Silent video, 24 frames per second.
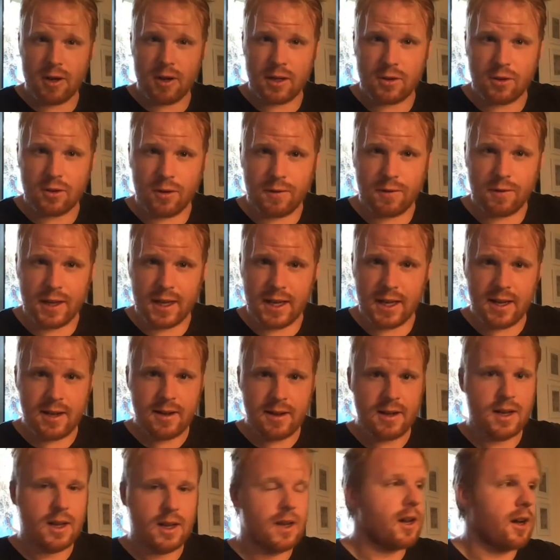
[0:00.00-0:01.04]
tough year.
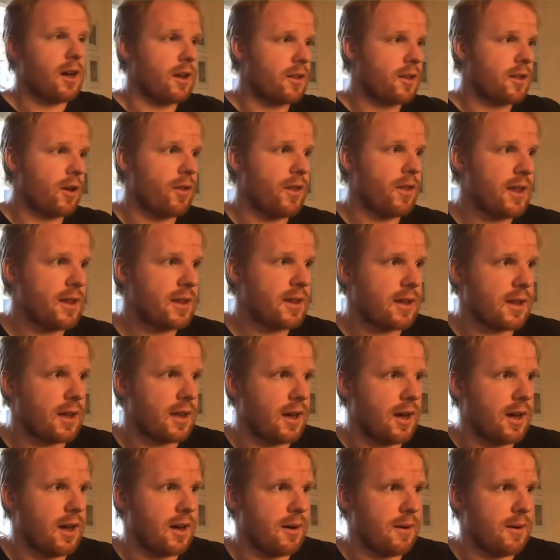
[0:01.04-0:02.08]
And so
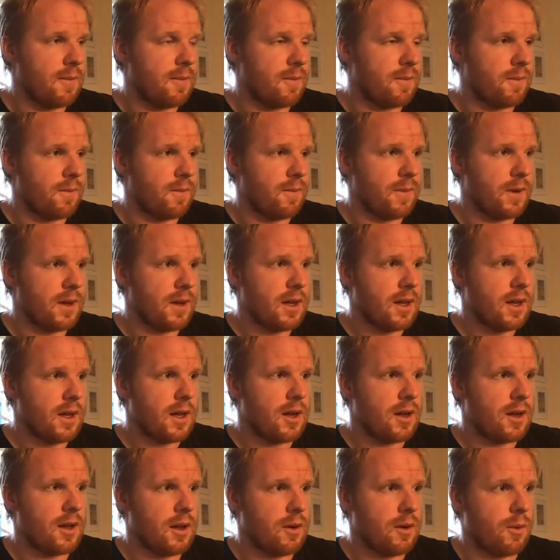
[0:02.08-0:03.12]

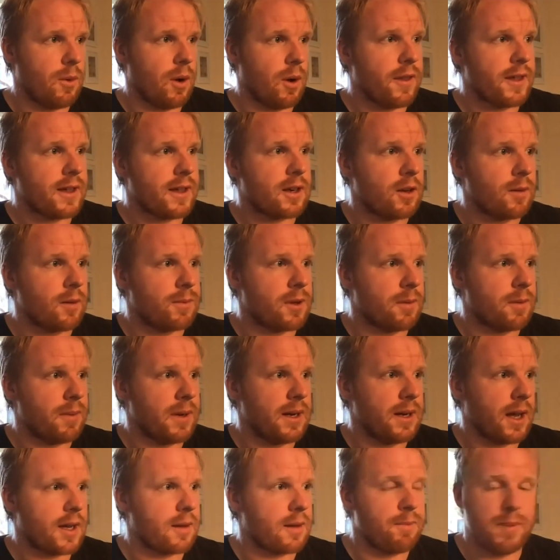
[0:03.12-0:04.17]
we want this club to be
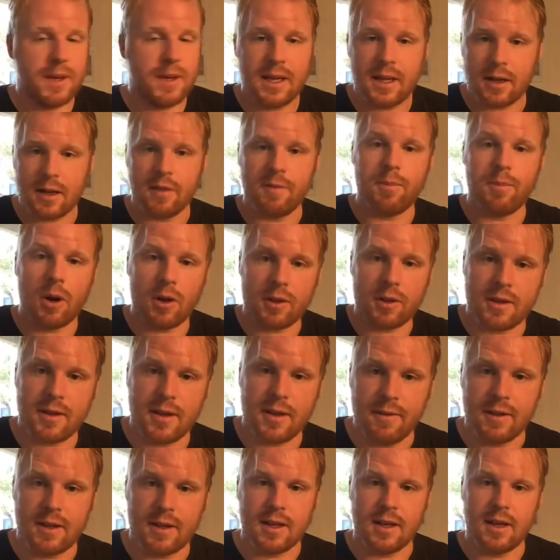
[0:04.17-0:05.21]
like a beacon of
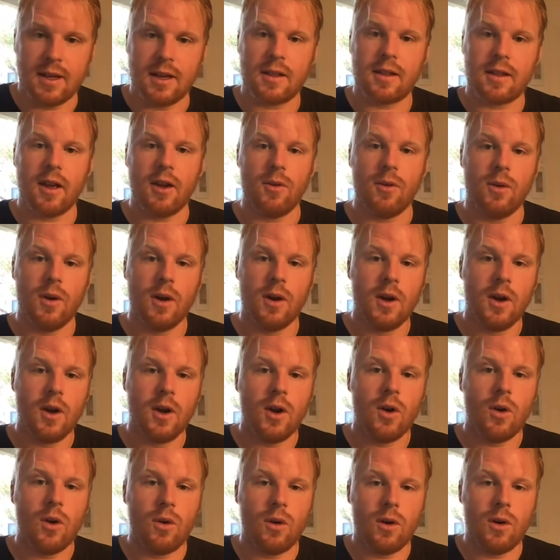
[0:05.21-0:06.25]
positivity. And so
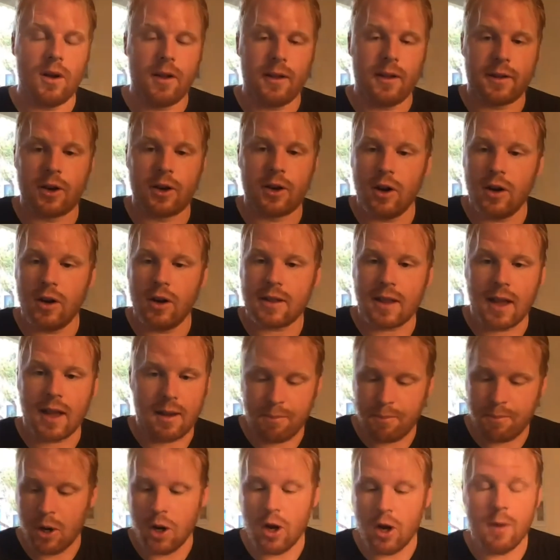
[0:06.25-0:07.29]
the colors like
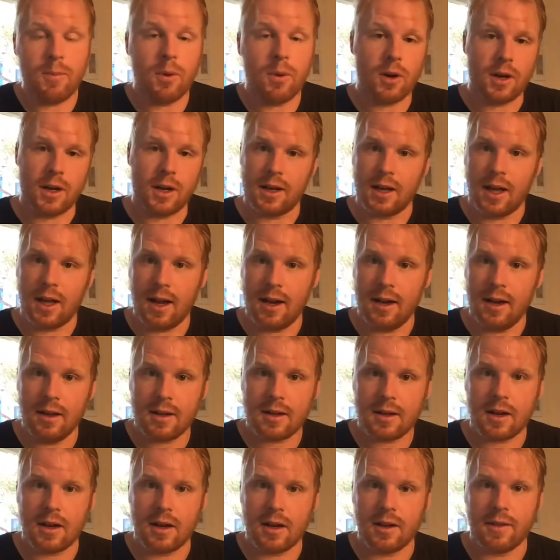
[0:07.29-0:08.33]
purple and lilac,
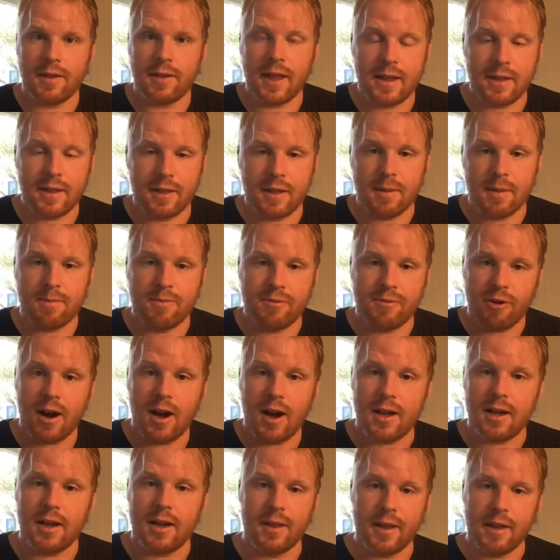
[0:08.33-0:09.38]
they're
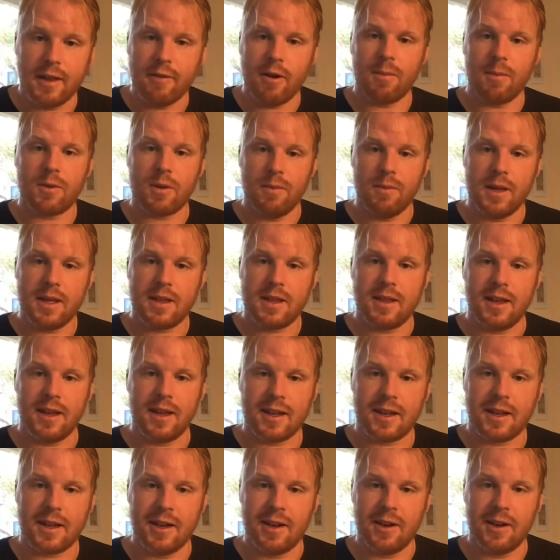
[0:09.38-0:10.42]
bright and they're
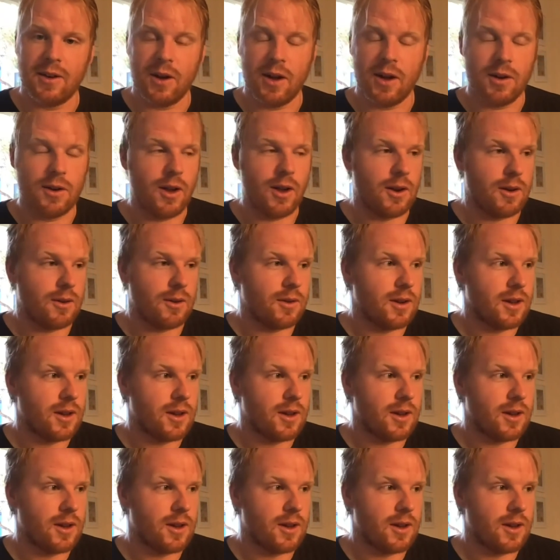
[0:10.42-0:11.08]
optimistic. And